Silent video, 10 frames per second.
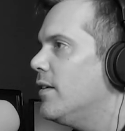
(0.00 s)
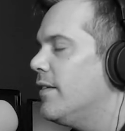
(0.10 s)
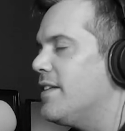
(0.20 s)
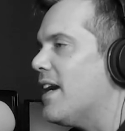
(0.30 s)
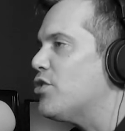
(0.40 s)

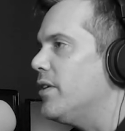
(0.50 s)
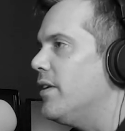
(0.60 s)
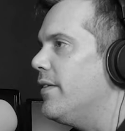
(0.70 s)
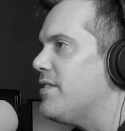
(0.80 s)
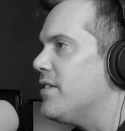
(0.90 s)

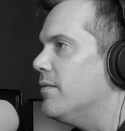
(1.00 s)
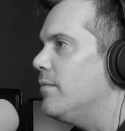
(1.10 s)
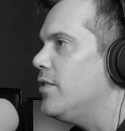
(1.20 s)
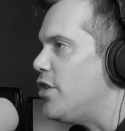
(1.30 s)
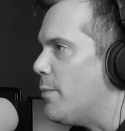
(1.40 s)
That's a
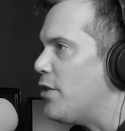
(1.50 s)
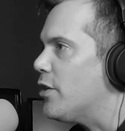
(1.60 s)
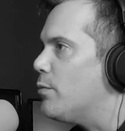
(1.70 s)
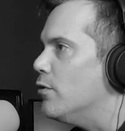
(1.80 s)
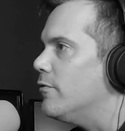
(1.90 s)

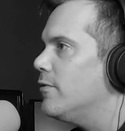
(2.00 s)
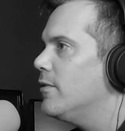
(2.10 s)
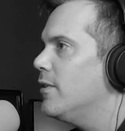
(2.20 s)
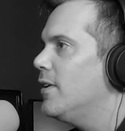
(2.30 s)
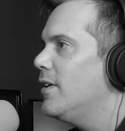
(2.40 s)
geometric proof.
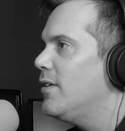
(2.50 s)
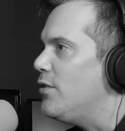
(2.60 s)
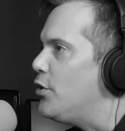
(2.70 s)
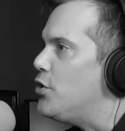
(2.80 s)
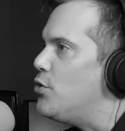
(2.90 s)
And
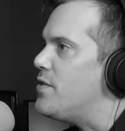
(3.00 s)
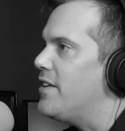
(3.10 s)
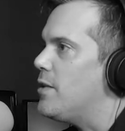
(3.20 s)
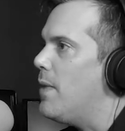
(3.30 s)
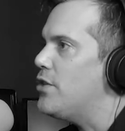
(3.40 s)
you can use that
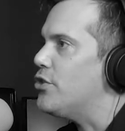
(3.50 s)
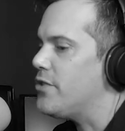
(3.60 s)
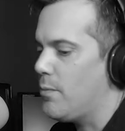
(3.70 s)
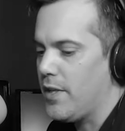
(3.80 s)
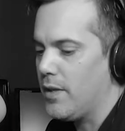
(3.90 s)
to measure
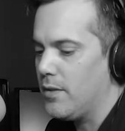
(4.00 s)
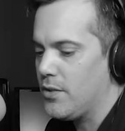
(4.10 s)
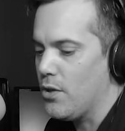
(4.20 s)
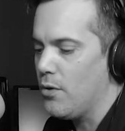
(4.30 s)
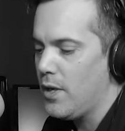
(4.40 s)
something.
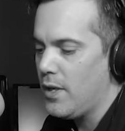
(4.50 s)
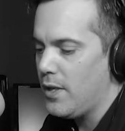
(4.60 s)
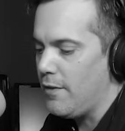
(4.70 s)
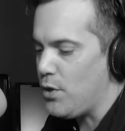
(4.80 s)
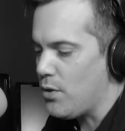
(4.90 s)
So
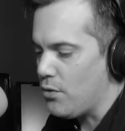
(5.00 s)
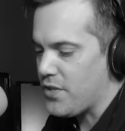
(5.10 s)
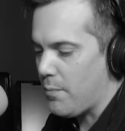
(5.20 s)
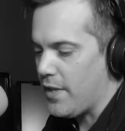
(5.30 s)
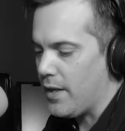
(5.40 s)
if you know
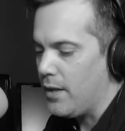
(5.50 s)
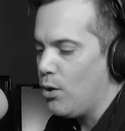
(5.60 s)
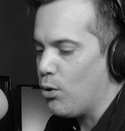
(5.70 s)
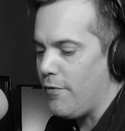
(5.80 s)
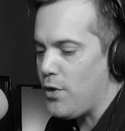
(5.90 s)
something,
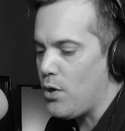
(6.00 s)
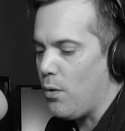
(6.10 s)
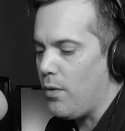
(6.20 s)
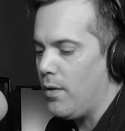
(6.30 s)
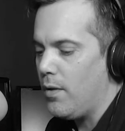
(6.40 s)
or if
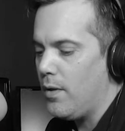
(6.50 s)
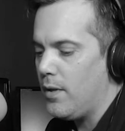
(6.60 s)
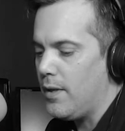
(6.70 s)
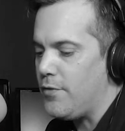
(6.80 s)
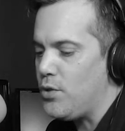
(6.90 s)
you
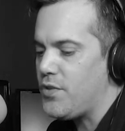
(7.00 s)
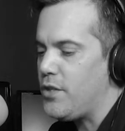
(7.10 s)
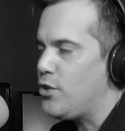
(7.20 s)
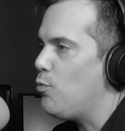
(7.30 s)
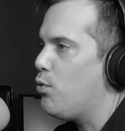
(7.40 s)
see
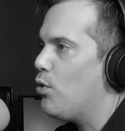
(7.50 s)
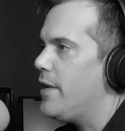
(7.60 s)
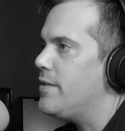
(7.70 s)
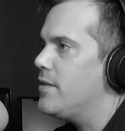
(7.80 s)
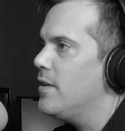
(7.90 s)
2
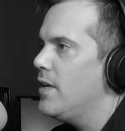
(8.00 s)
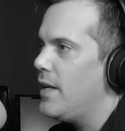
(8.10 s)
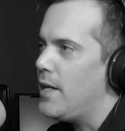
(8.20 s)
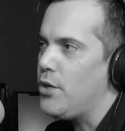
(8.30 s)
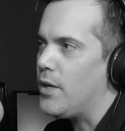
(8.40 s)
points
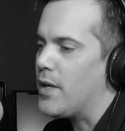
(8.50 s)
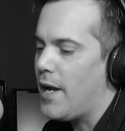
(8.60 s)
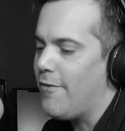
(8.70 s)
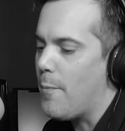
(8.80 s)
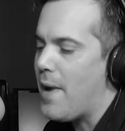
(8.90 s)
and you can
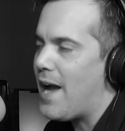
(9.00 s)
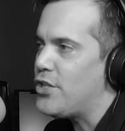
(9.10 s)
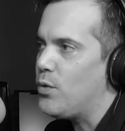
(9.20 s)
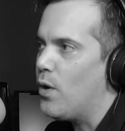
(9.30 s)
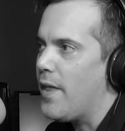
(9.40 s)
kind of
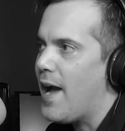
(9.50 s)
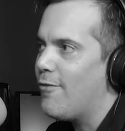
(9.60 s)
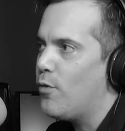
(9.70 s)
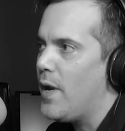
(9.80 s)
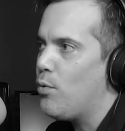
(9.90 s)
imagine where the
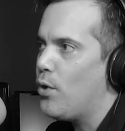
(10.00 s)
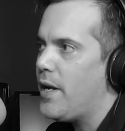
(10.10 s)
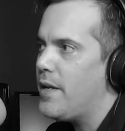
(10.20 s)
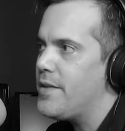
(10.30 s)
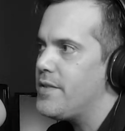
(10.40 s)
halfway point
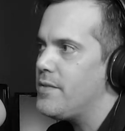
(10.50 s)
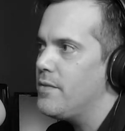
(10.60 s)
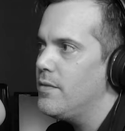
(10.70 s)
is,